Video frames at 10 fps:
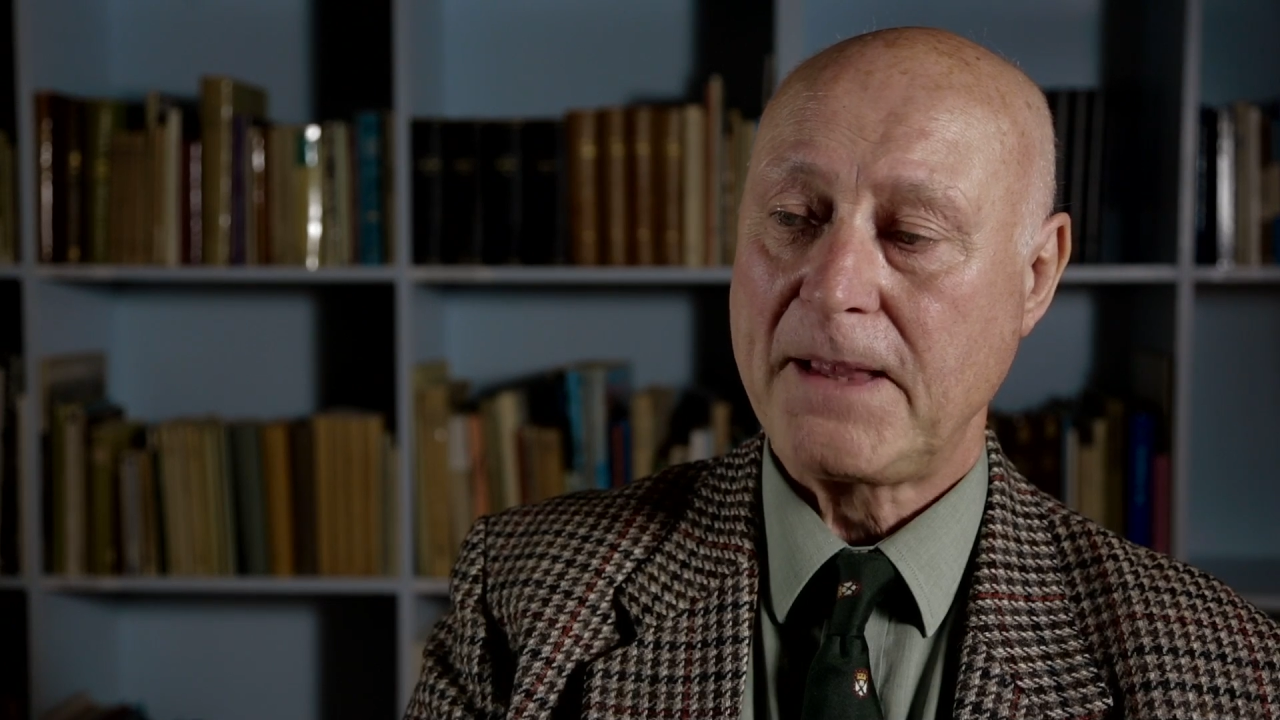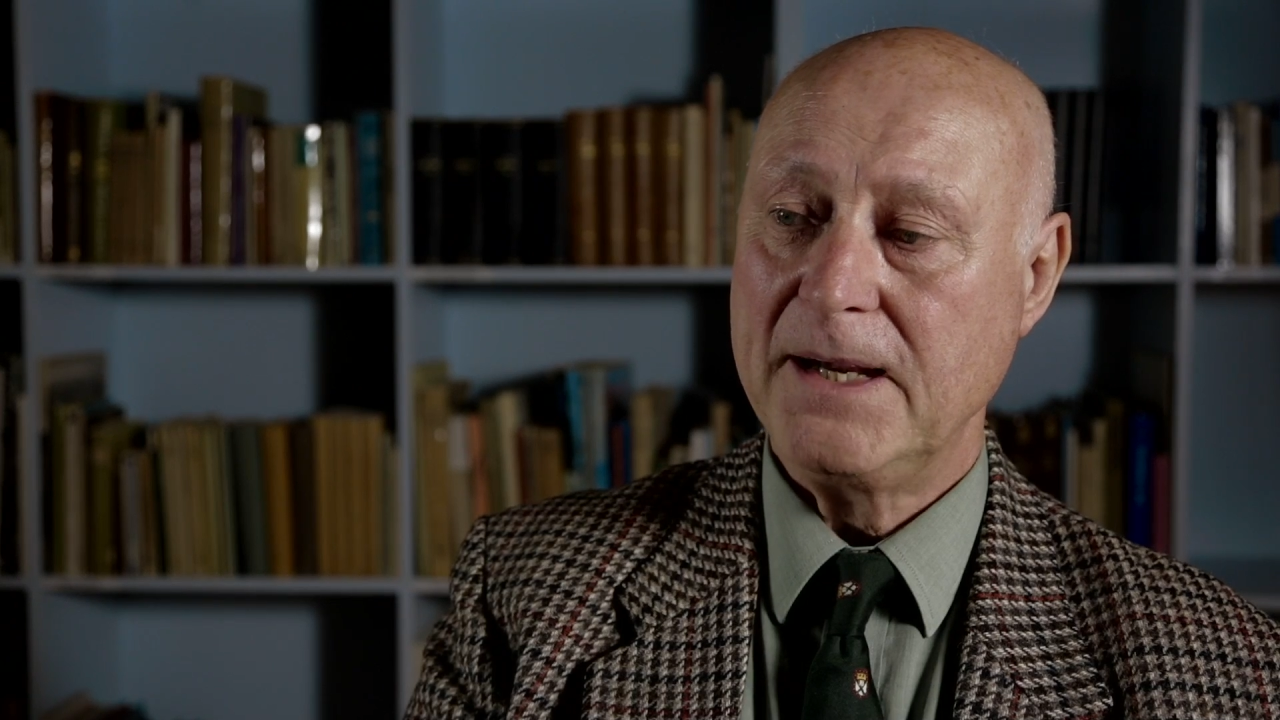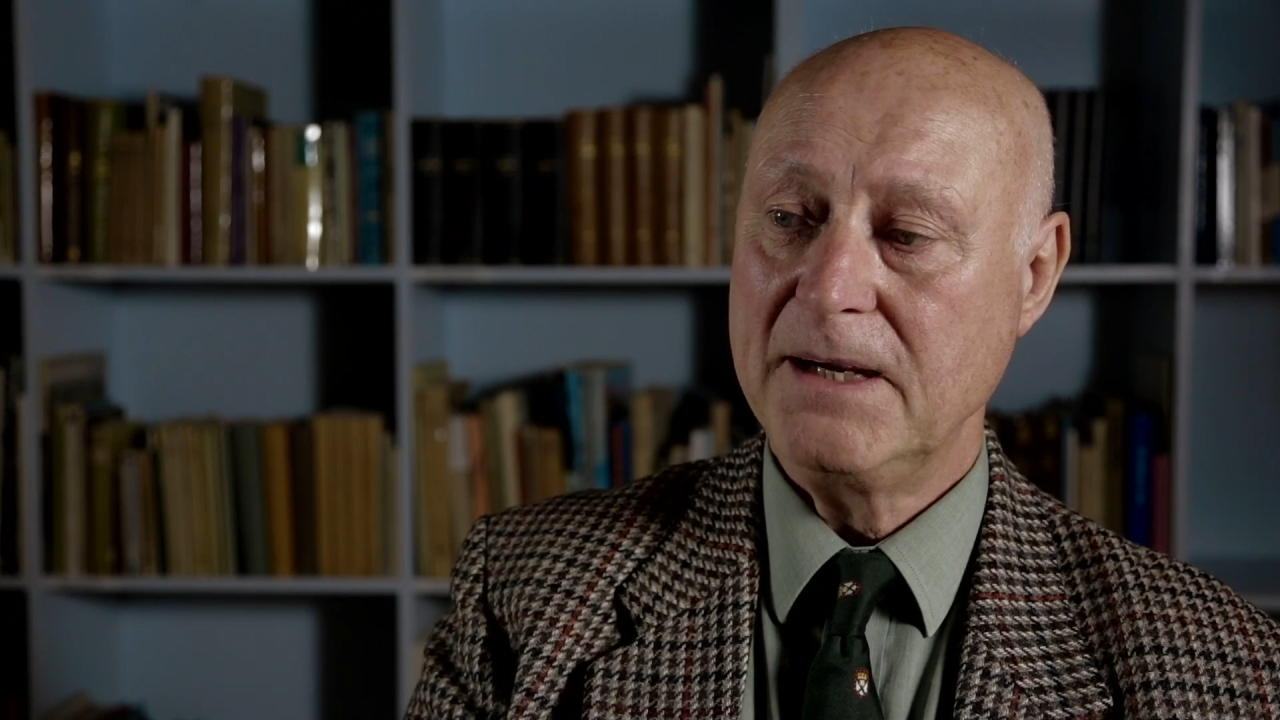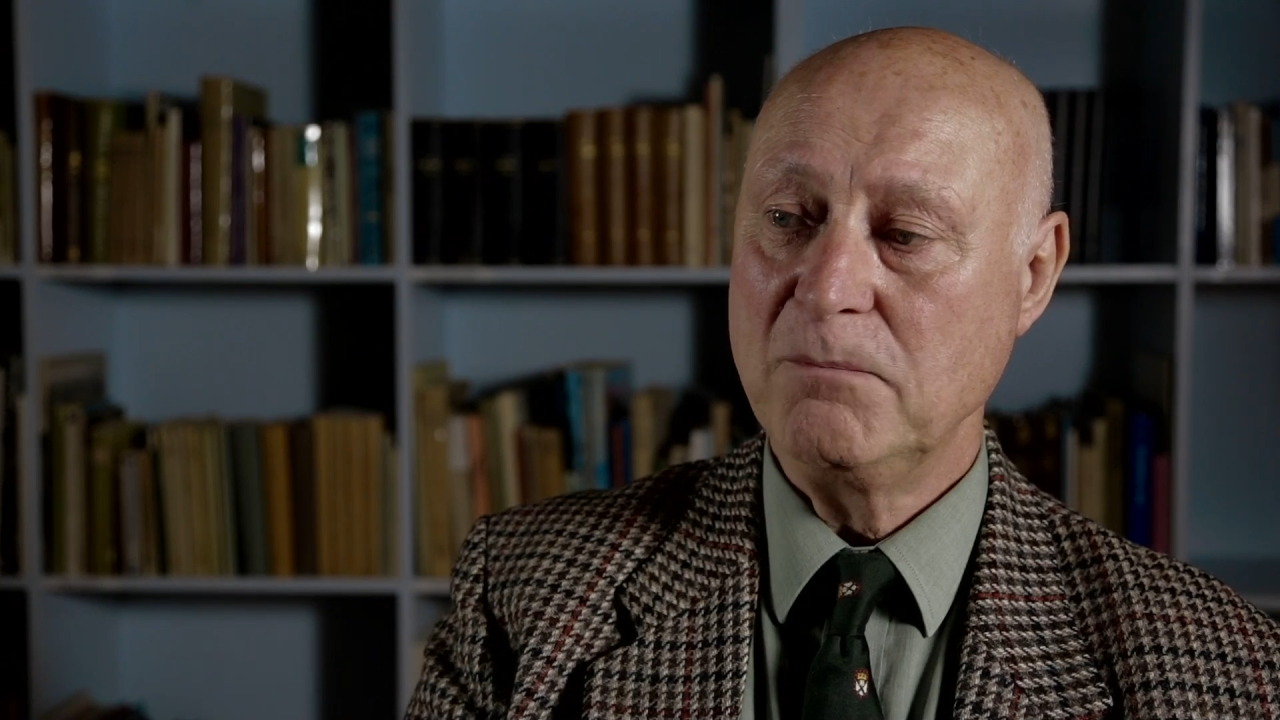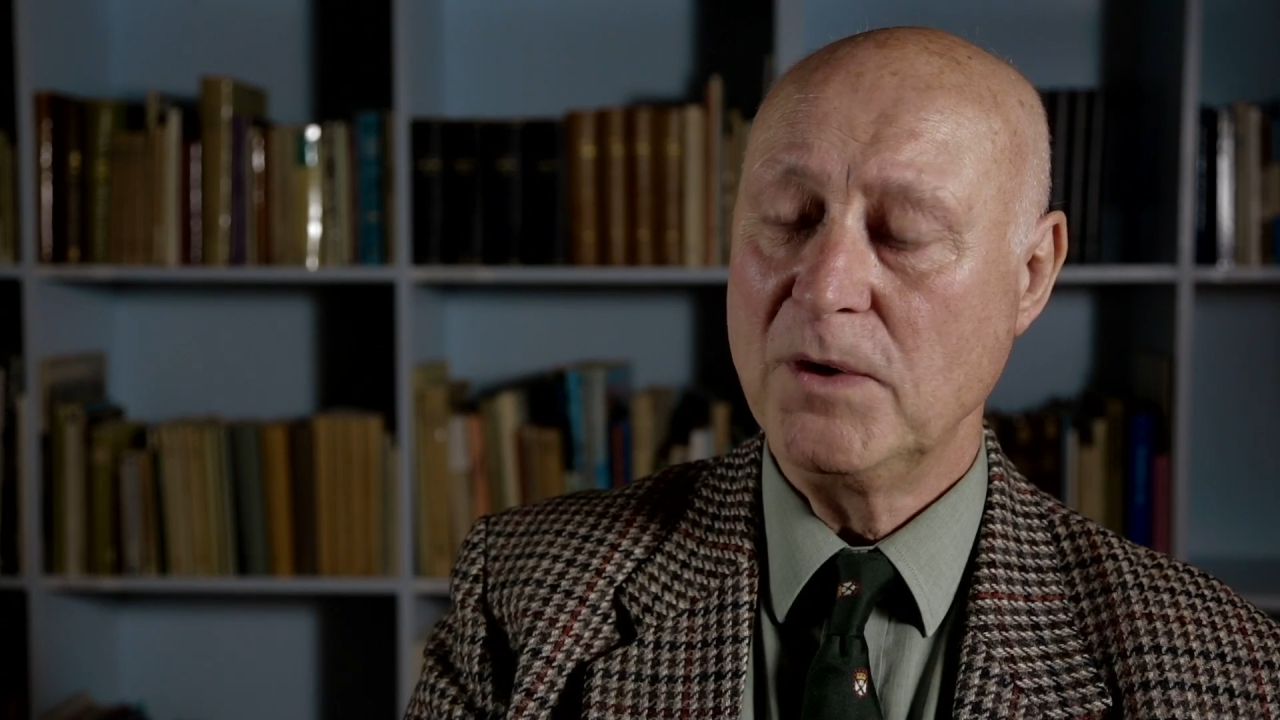
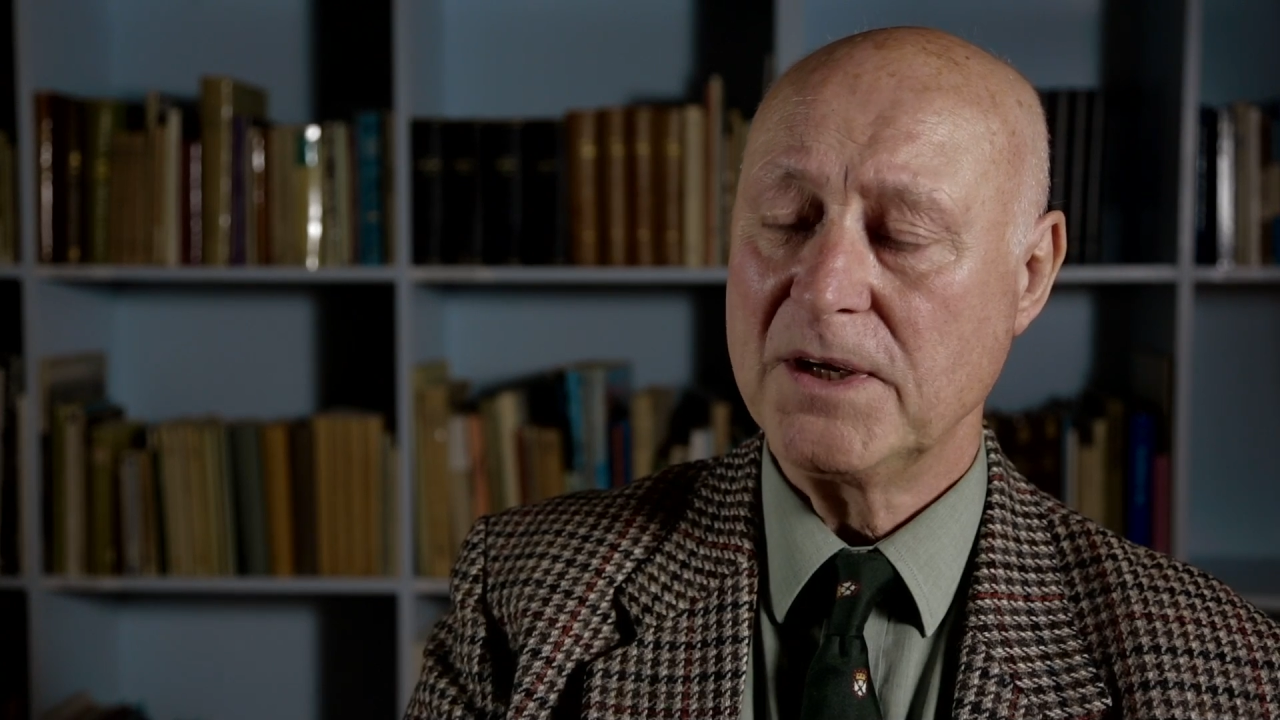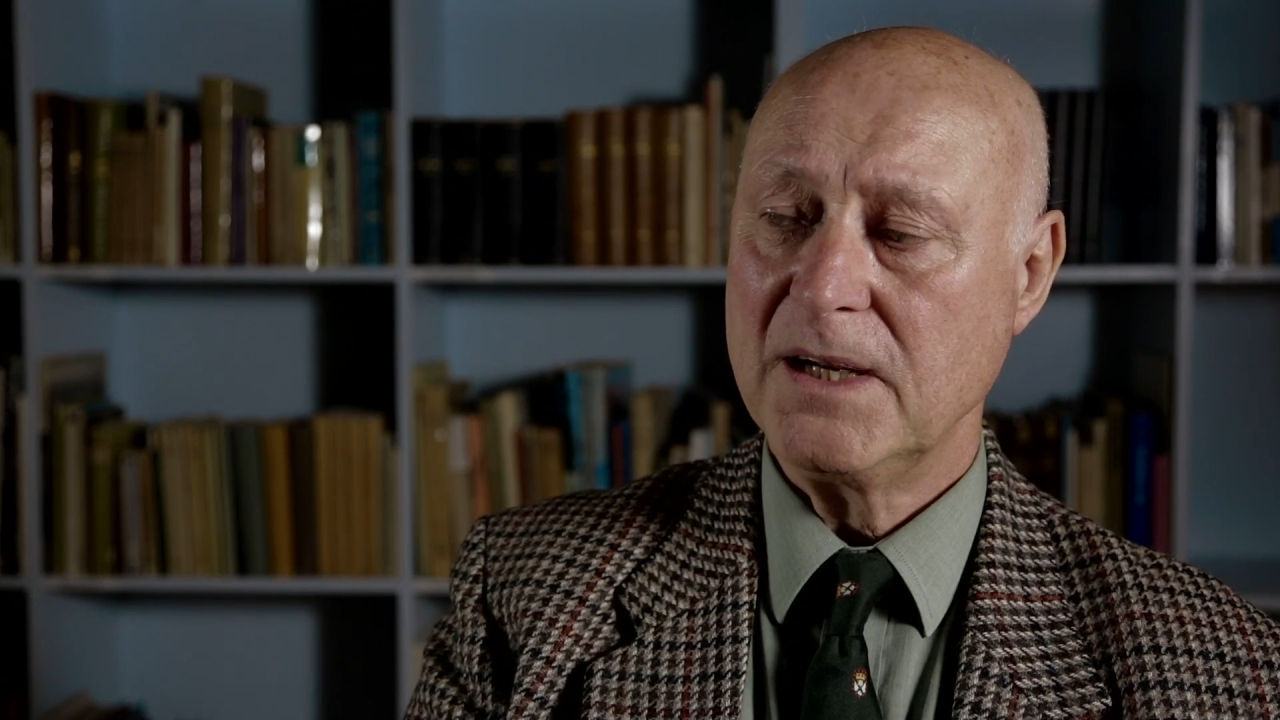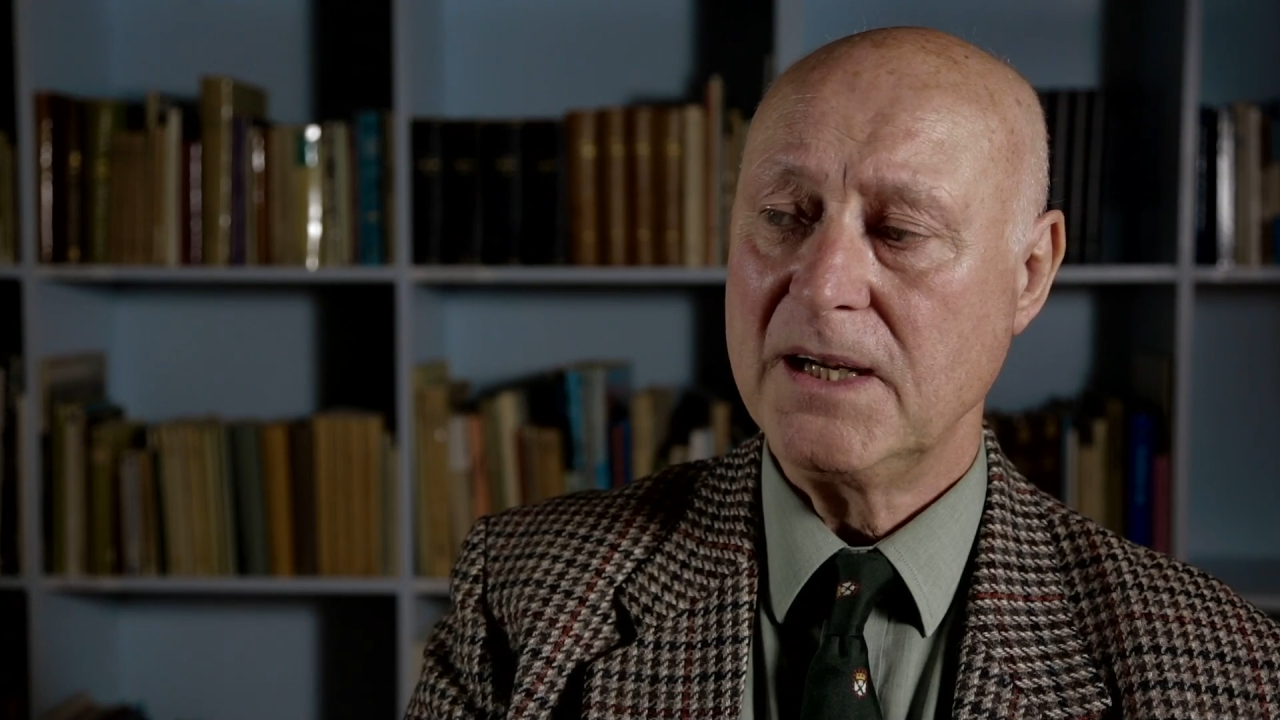And when I